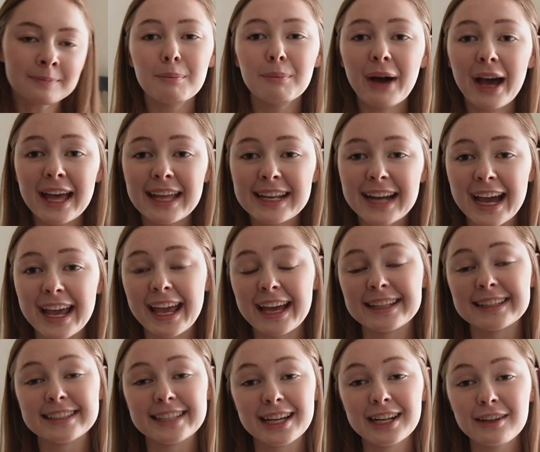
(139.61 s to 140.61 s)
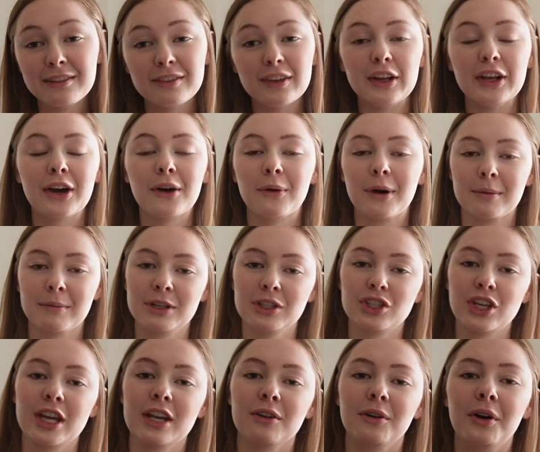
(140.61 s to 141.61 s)
But I had done a video on my
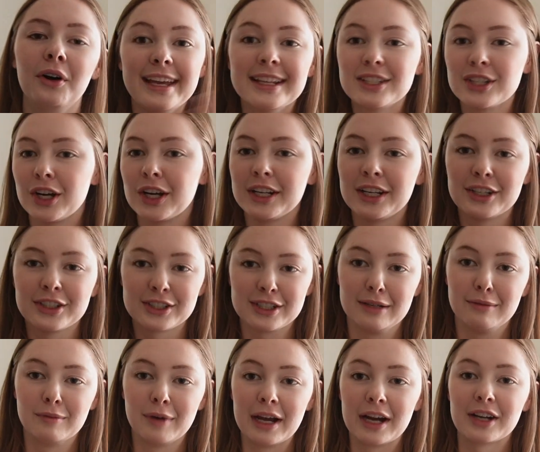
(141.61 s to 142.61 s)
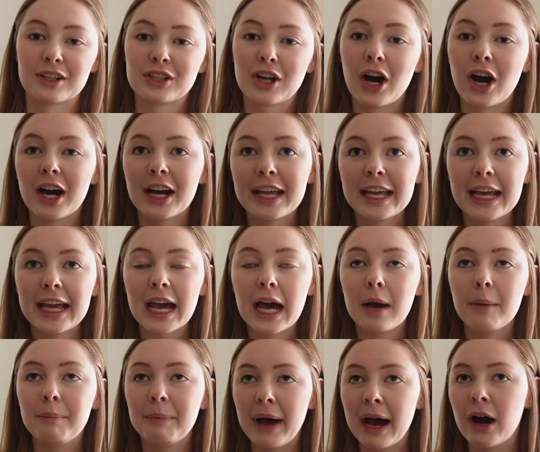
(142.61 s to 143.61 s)
channel, it's on here somewhere, talking
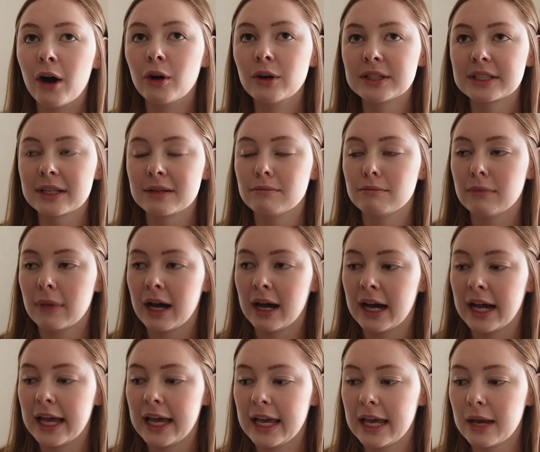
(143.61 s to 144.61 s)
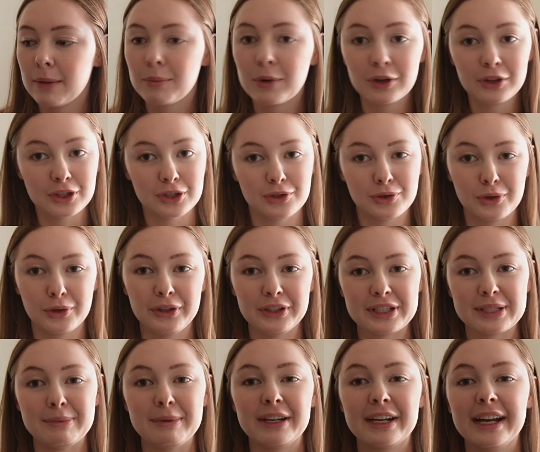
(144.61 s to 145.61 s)
about my birth control
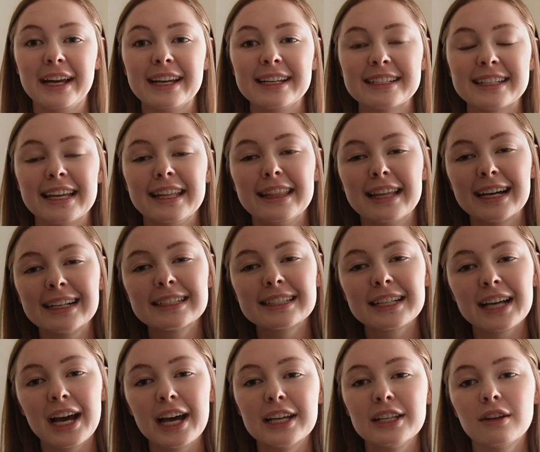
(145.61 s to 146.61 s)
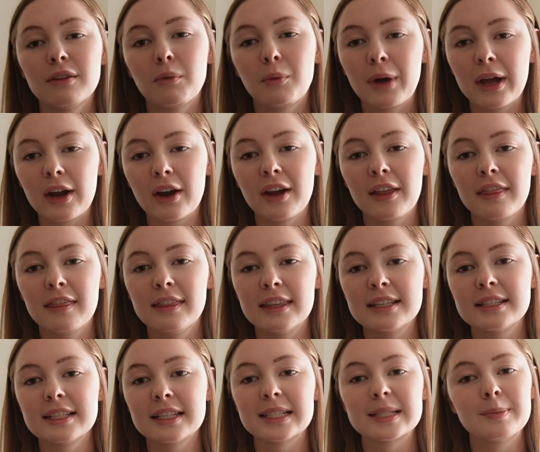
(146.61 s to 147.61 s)
experience. And that's kind of where
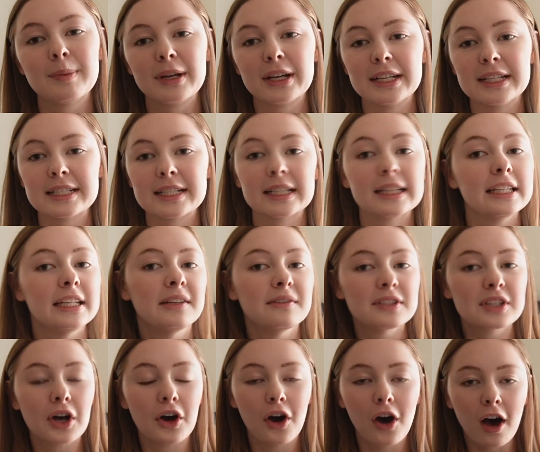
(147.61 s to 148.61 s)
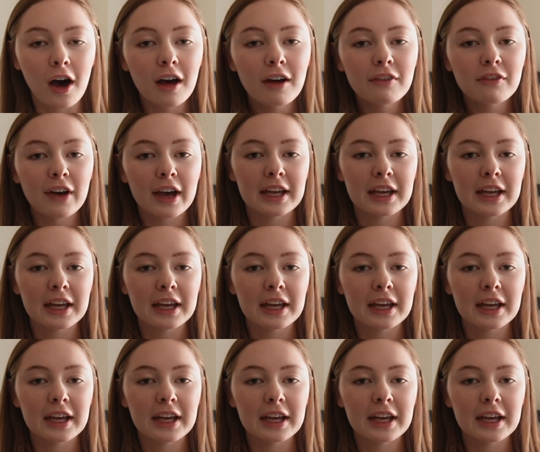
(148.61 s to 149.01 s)
this experience leaves off.